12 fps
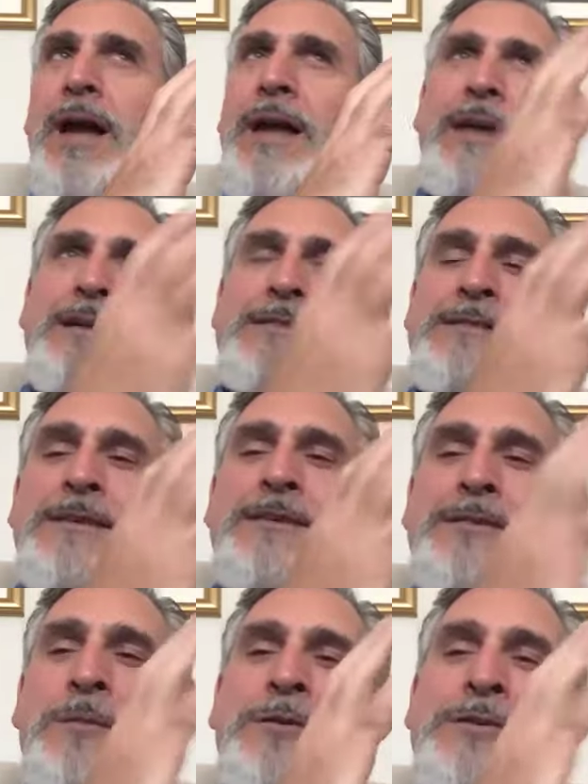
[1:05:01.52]
can't see
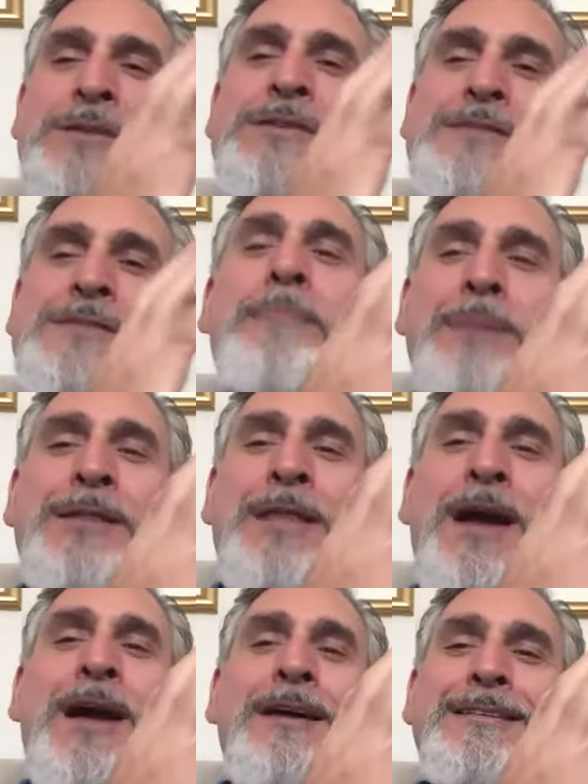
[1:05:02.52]
someone just stopping
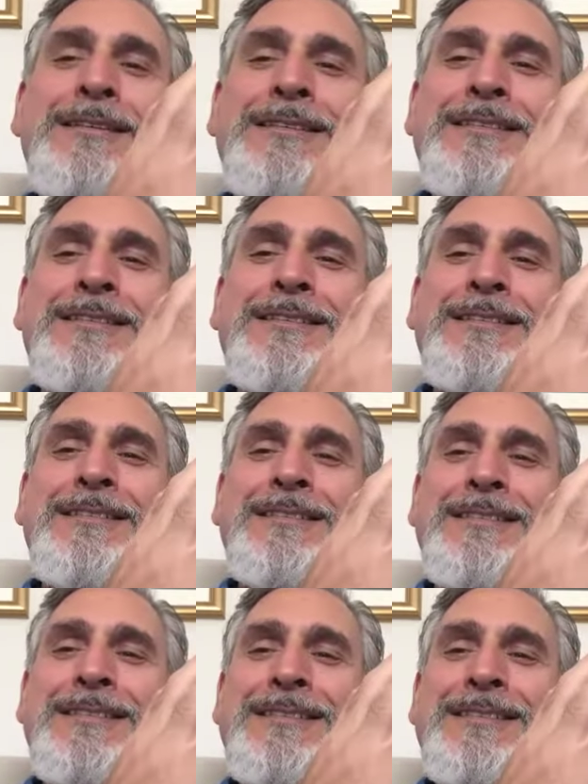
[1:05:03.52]
there. You're